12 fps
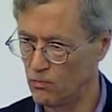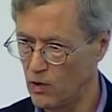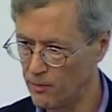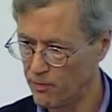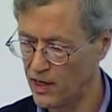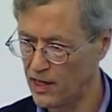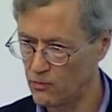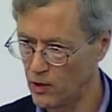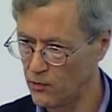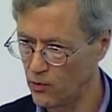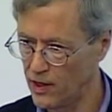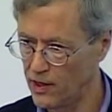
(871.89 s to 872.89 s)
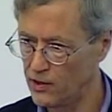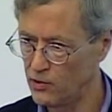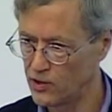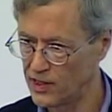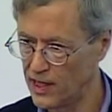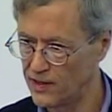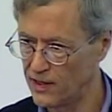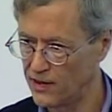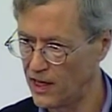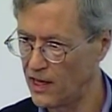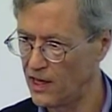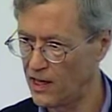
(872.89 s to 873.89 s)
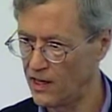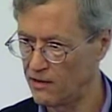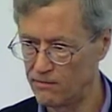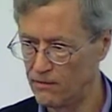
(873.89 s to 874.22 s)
one black one white who said that they had